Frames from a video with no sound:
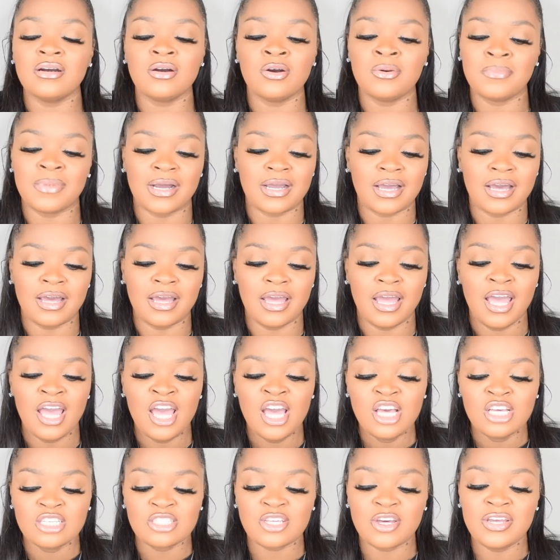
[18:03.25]
oh my God.
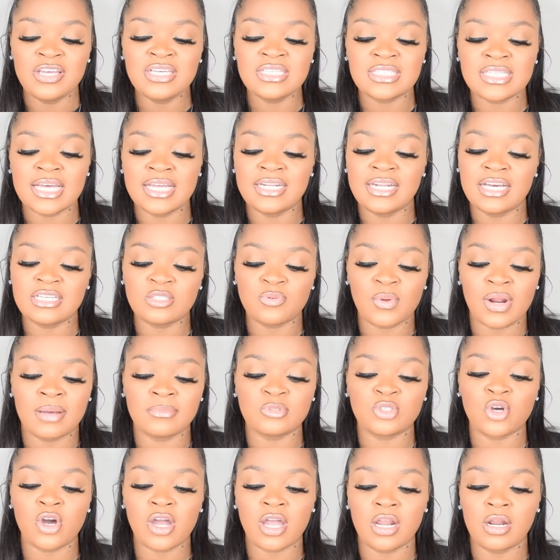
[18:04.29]
So he said, that's what I'm
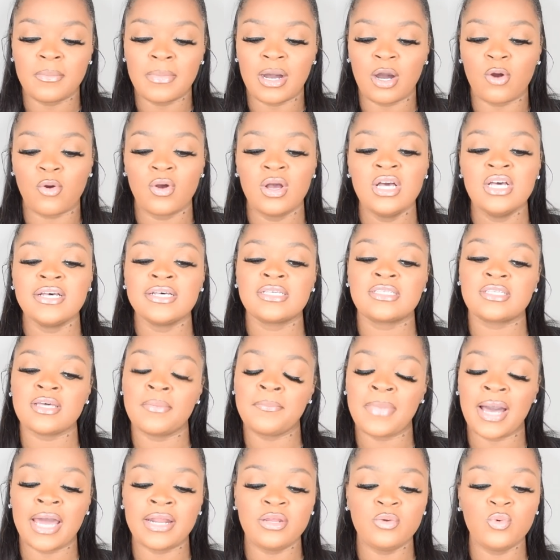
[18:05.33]
talking about.
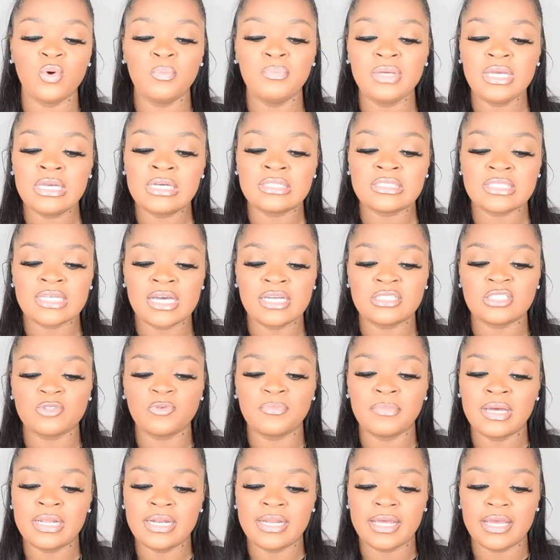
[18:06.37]
Somebody will be in touch
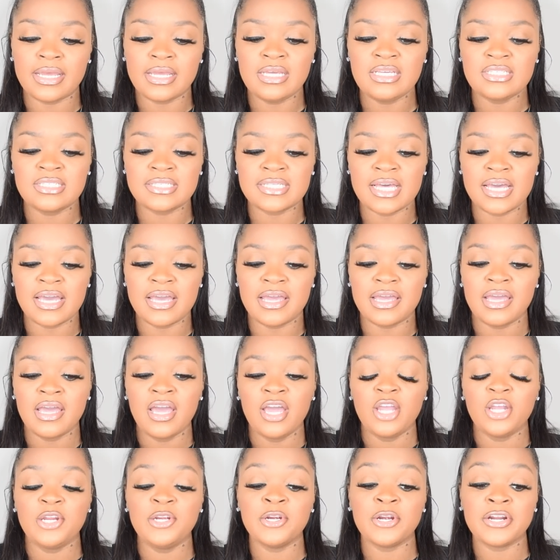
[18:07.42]
Monday. He said,
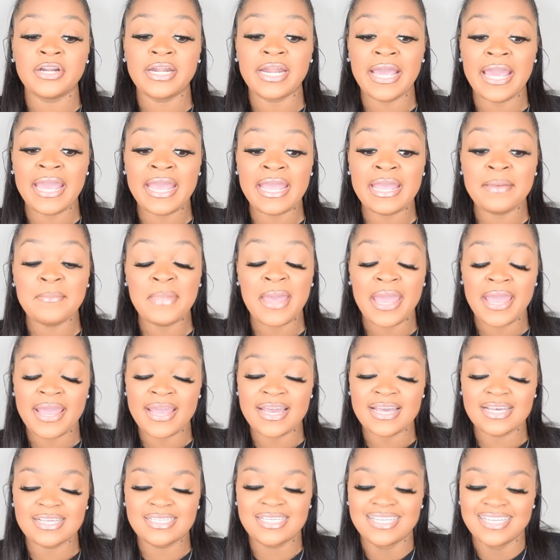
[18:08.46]
your name
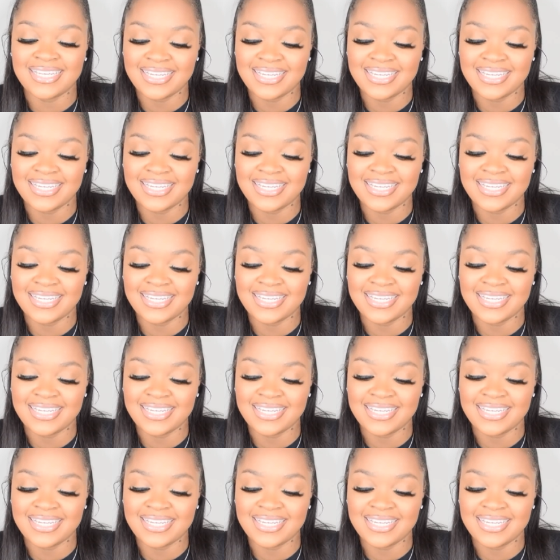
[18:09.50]
has